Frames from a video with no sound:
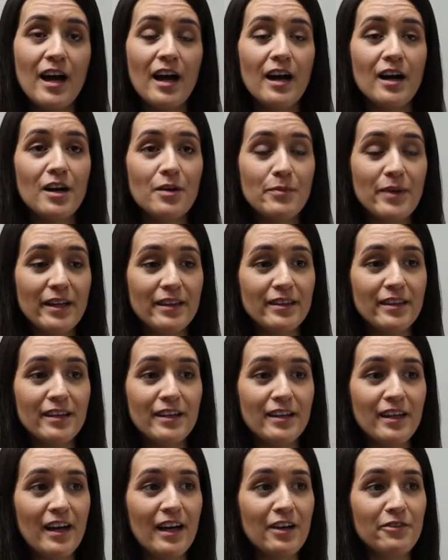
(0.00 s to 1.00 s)
I
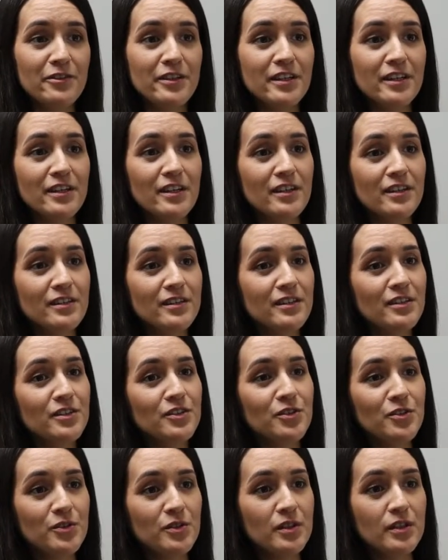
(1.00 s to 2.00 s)
think having
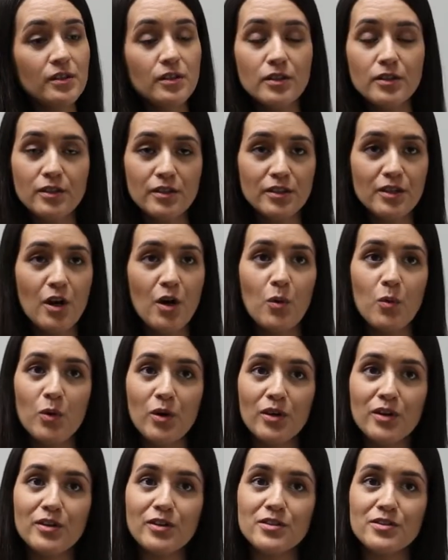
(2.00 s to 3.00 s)
good
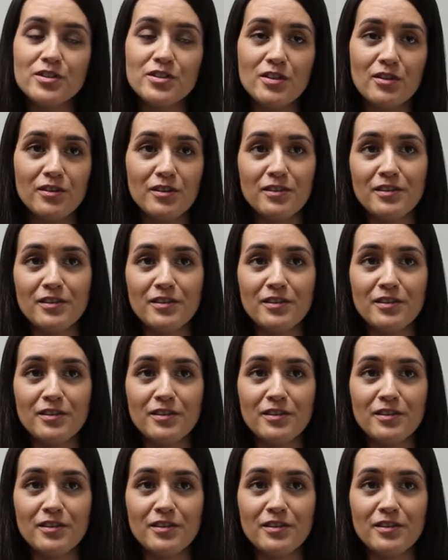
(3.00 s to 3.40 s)
co-workers